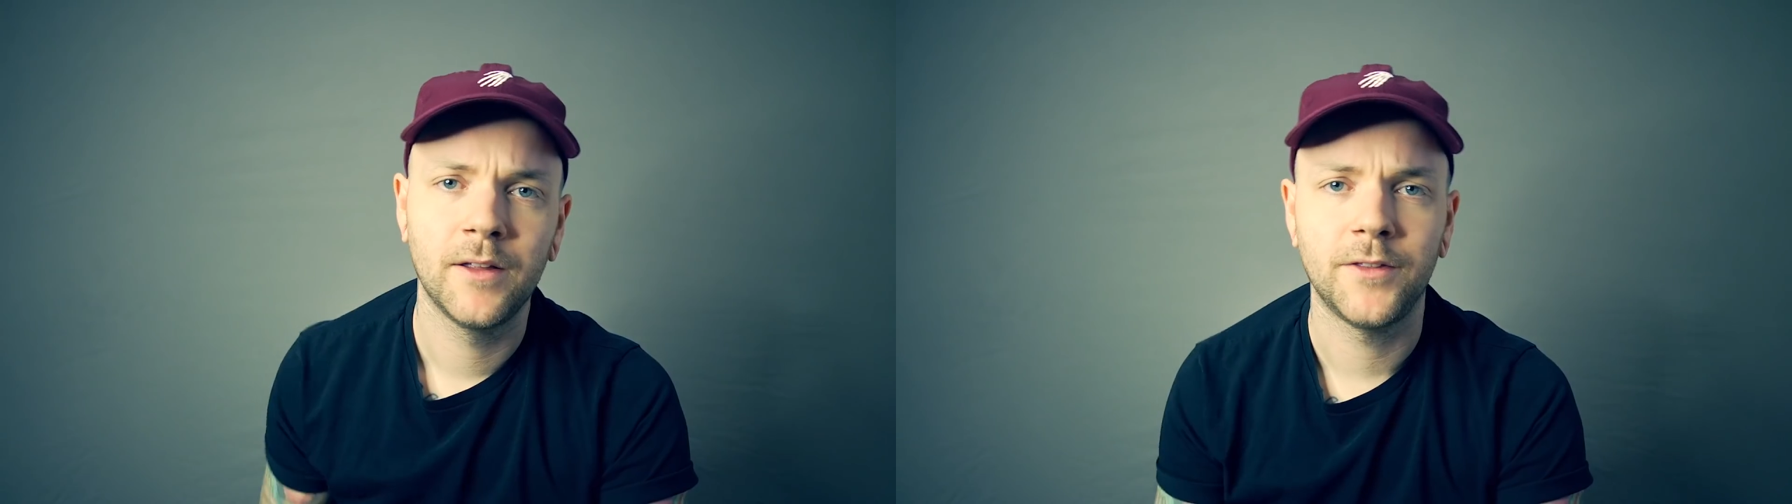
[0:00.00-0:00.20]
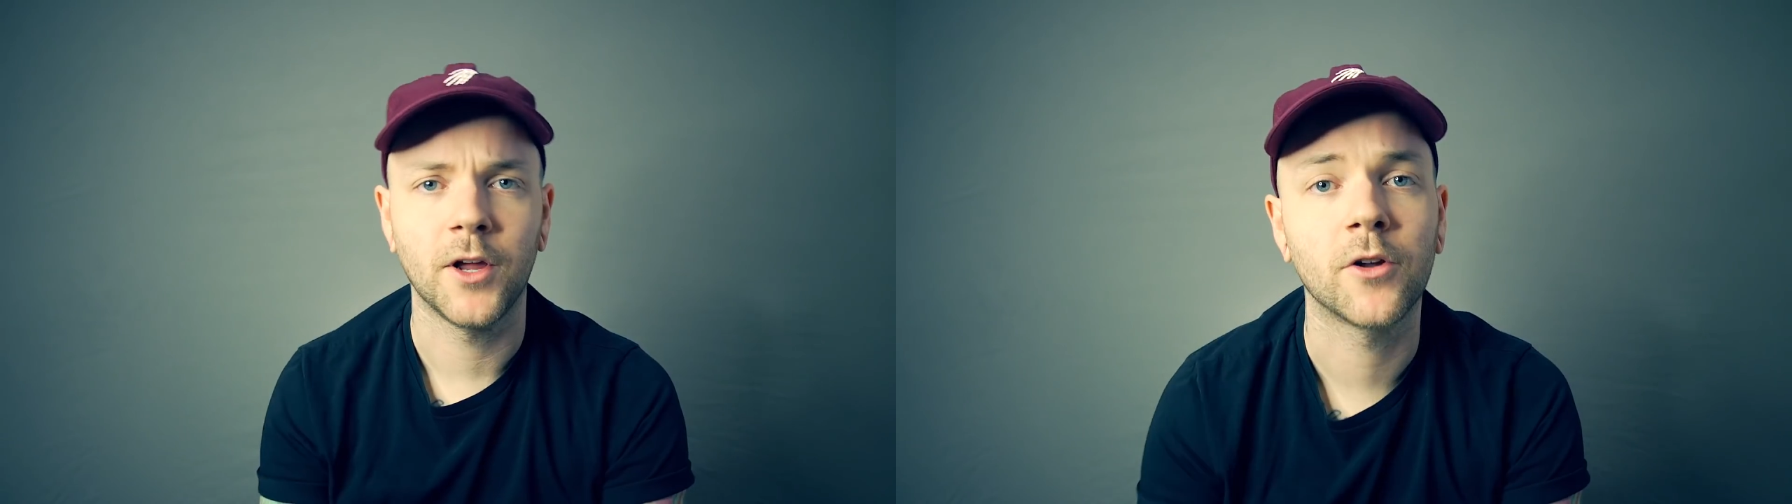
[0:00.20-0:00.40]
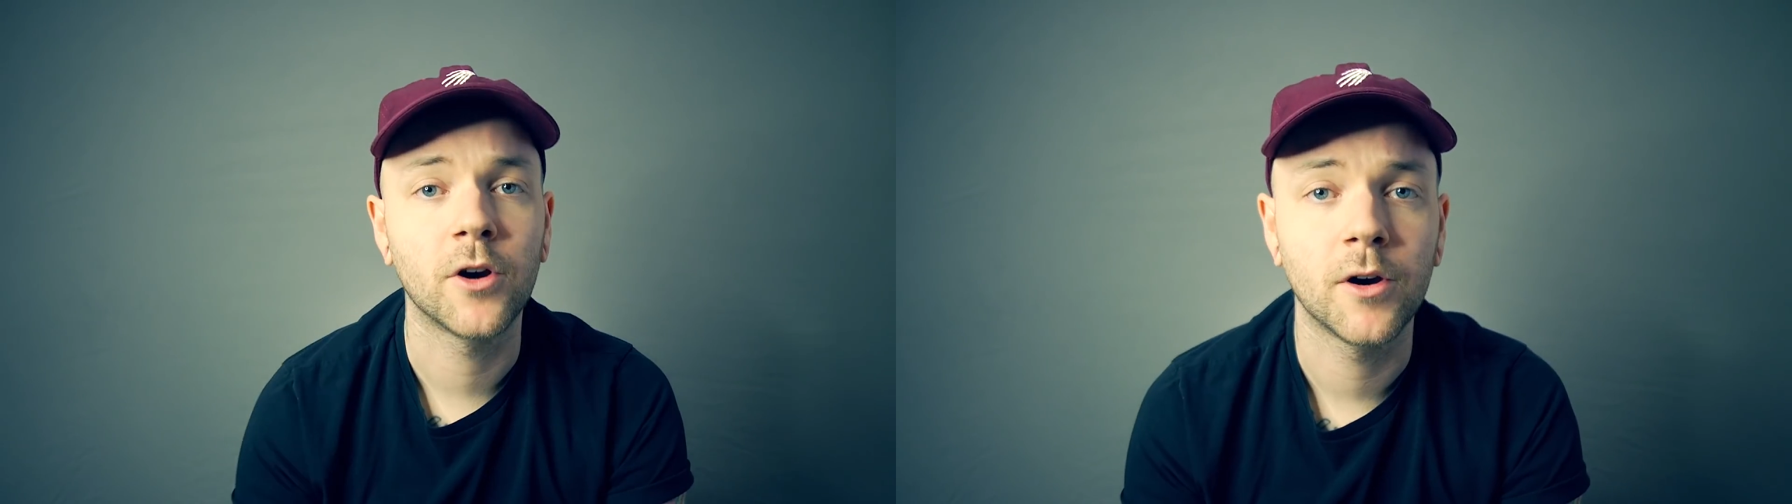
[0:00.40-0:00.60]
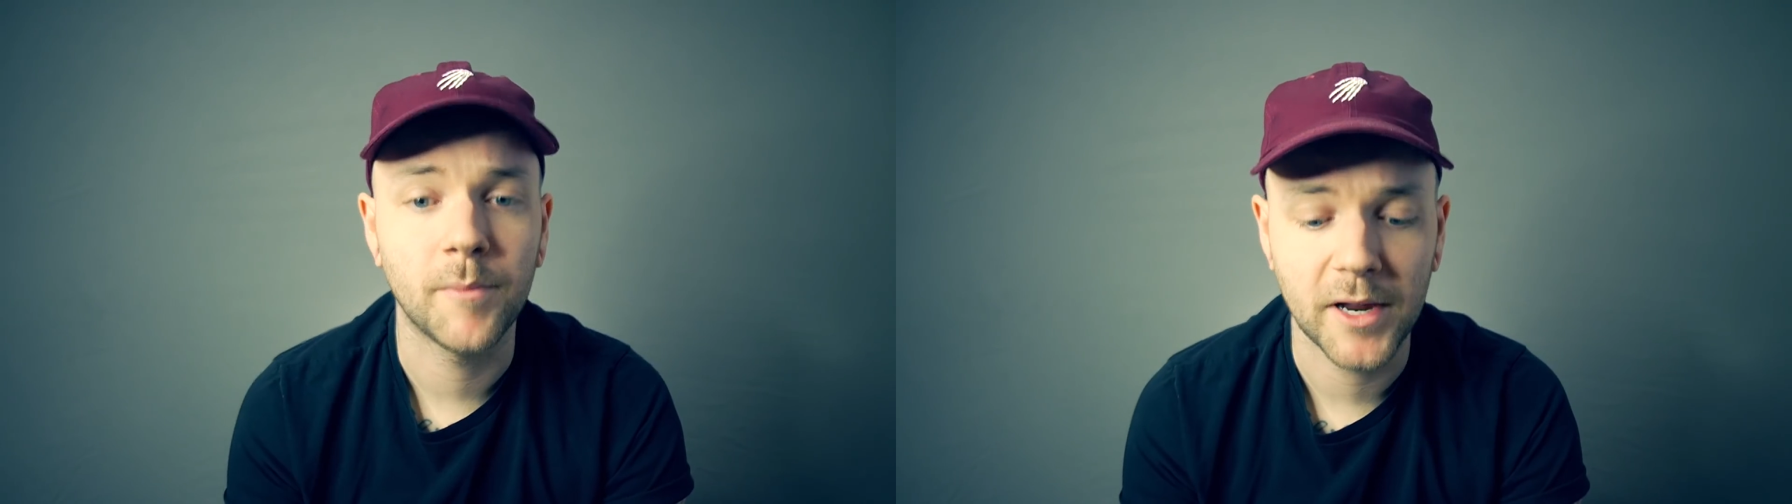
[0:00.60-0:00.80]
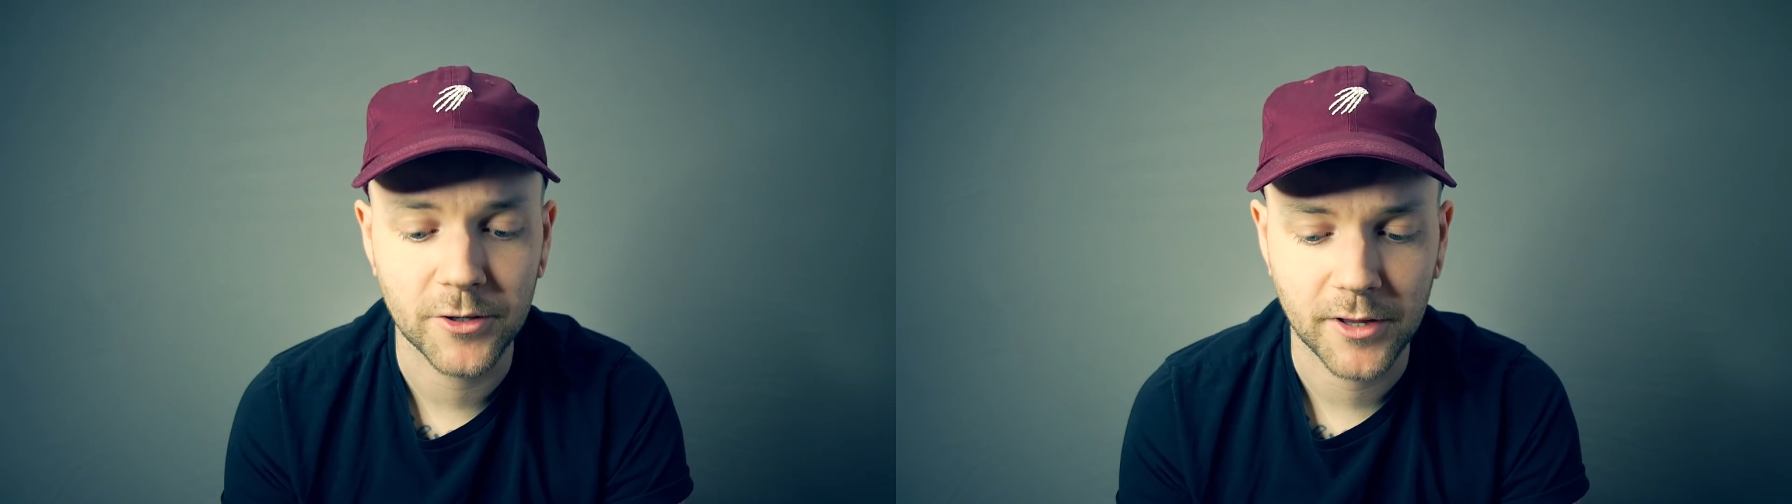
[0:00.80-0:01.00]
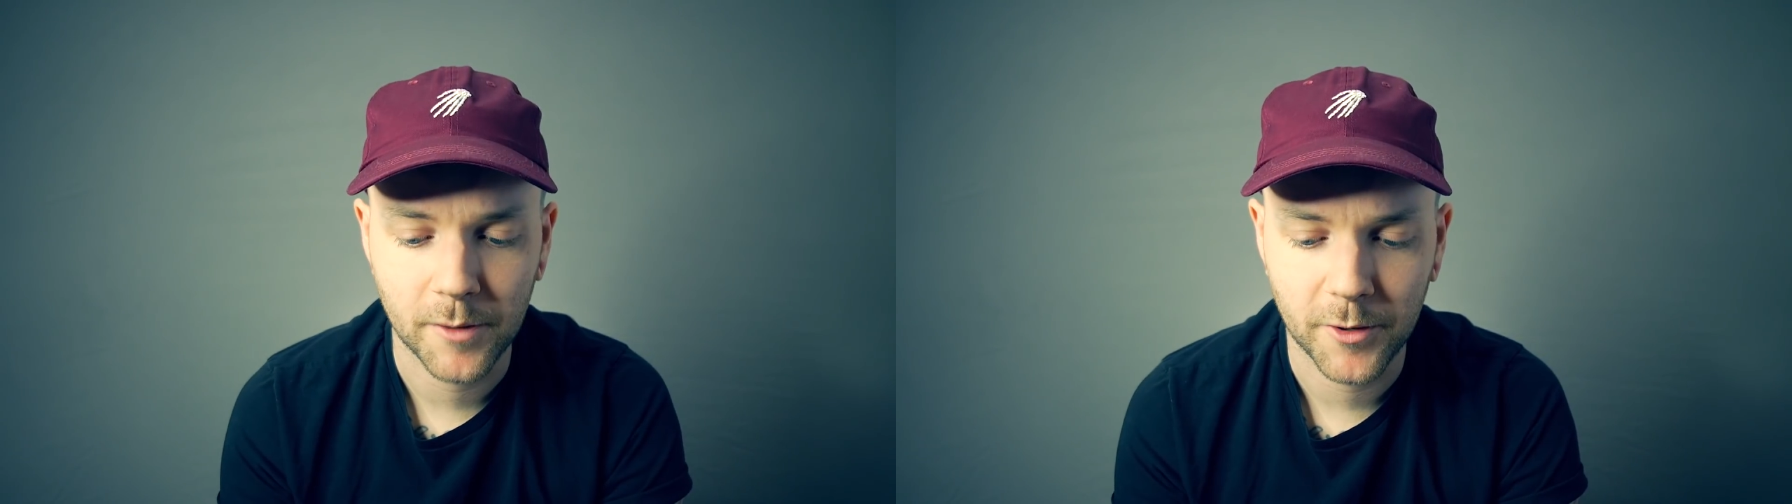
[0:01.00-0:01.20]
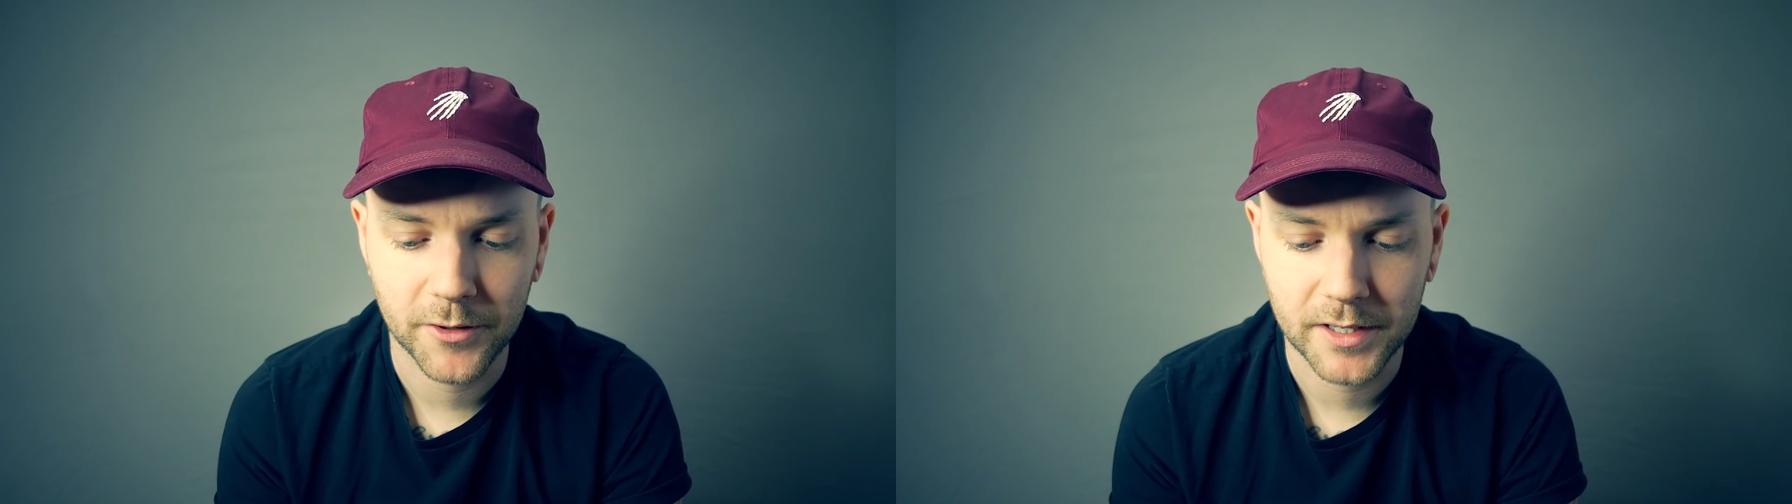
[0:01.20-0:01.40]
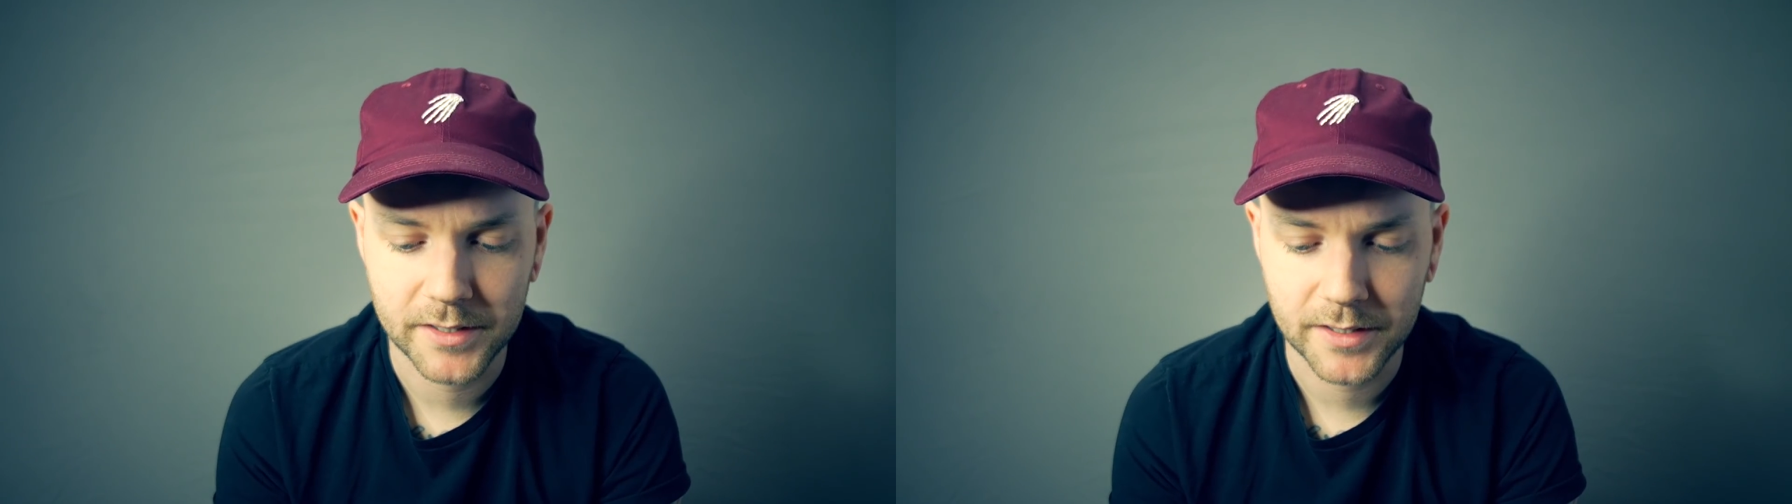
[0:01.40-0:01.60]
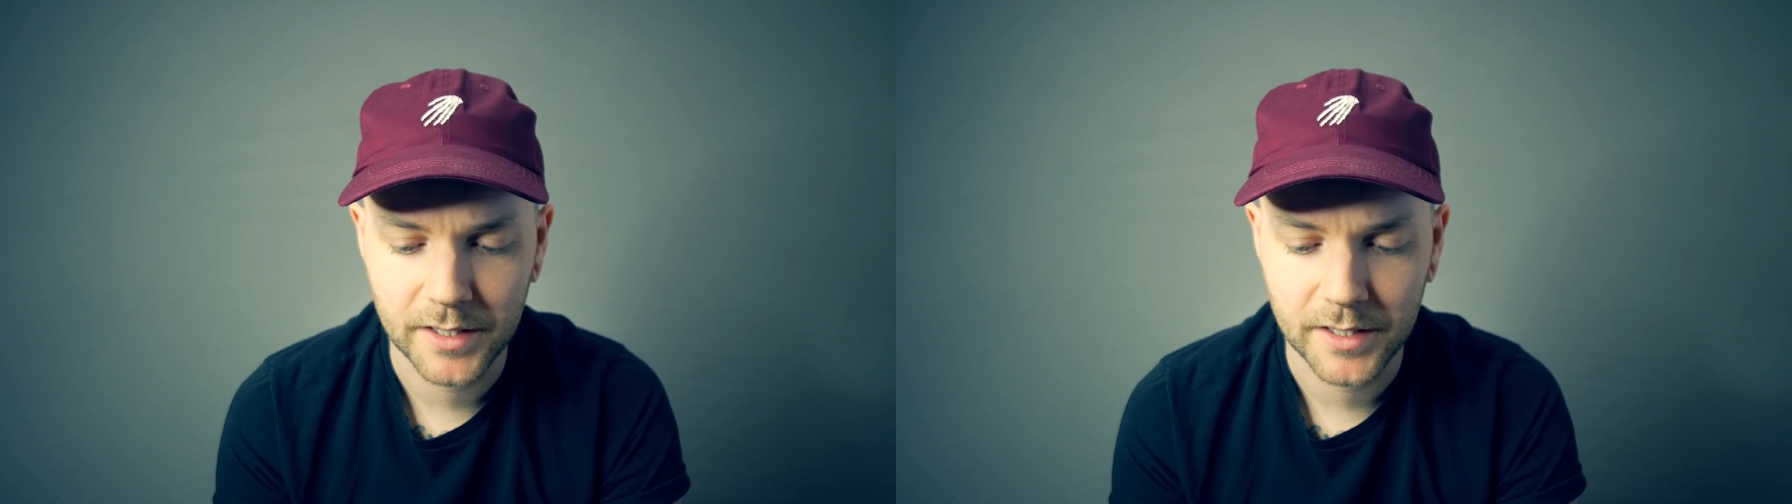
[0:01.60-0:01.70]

The other major thing about this